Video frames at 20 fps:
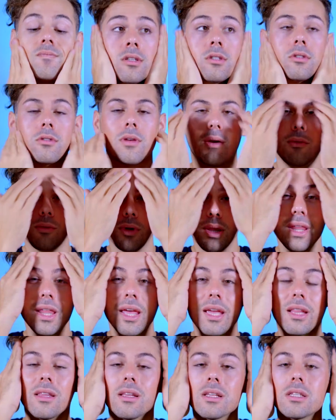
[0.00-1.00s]
So I really
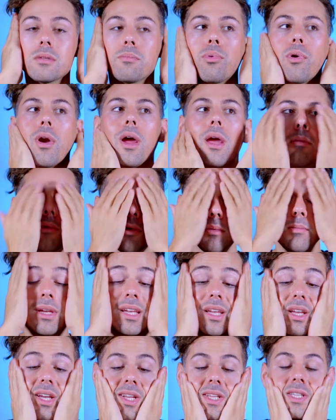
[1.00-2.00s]
like this primer
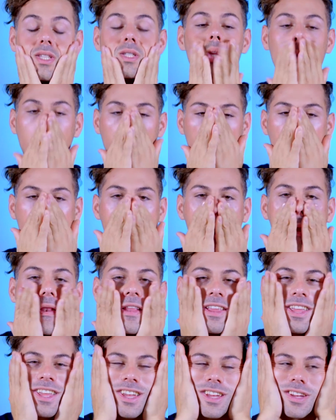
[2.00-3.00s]
because it
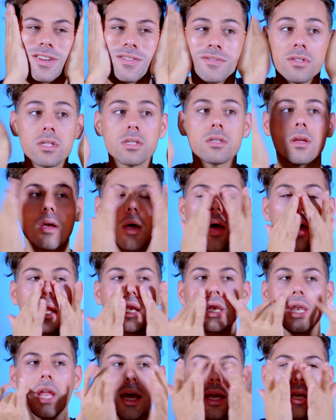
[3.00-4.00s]
gives a
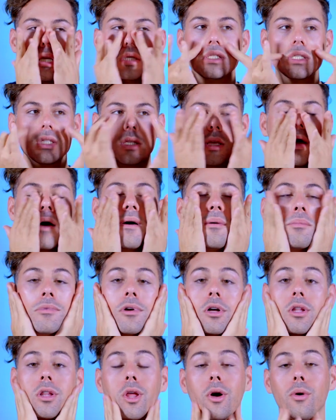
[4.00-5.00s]
nice
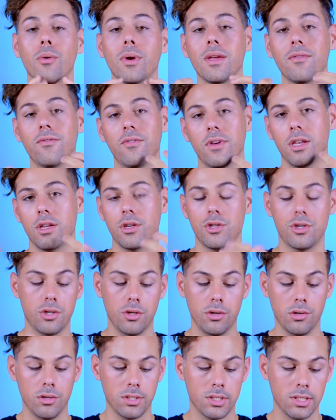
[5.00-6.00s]
glowy finish to
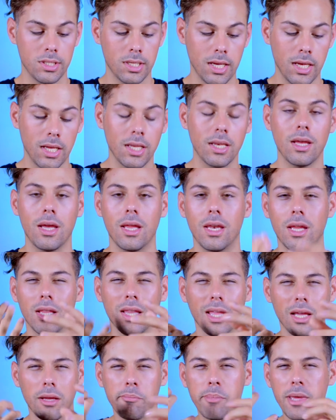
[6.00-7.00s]
your skin and it
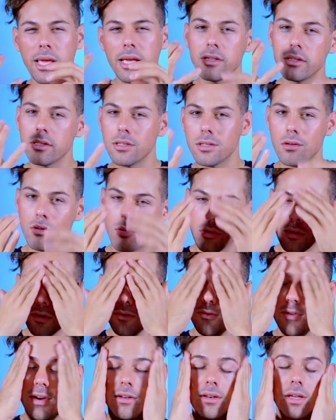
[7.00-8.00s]
like peeks through your
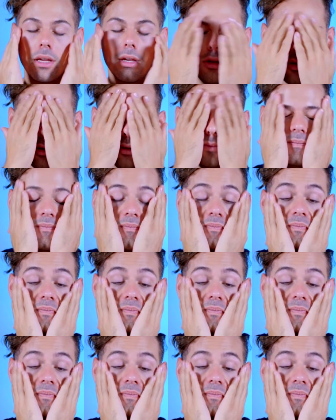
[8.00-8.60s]
foundation.